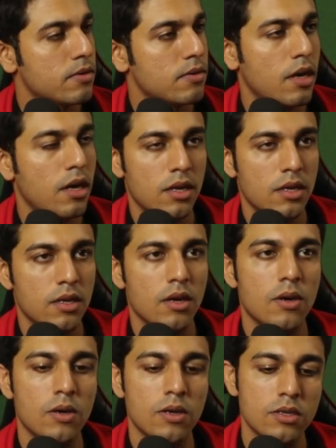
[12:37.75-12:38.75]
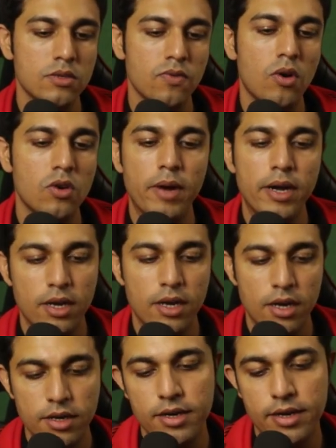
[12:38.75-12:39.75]
and this will automatically
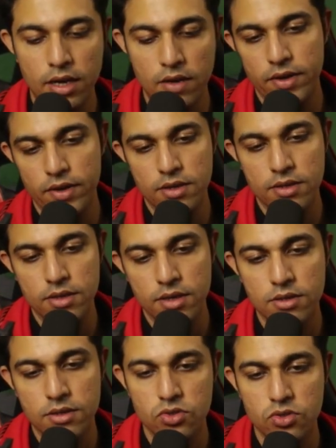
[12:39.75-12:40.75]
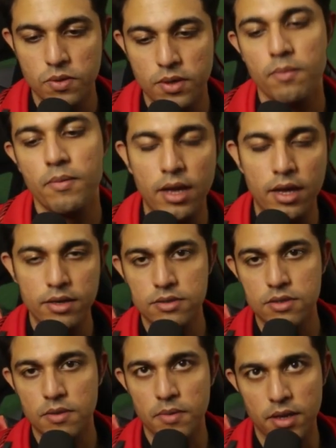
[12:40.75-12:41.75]
detect whether there is a shooting
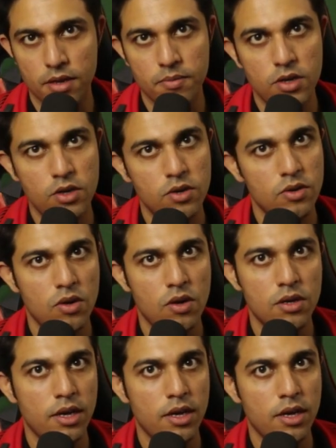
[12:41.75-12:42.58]
mechanism enabled or not,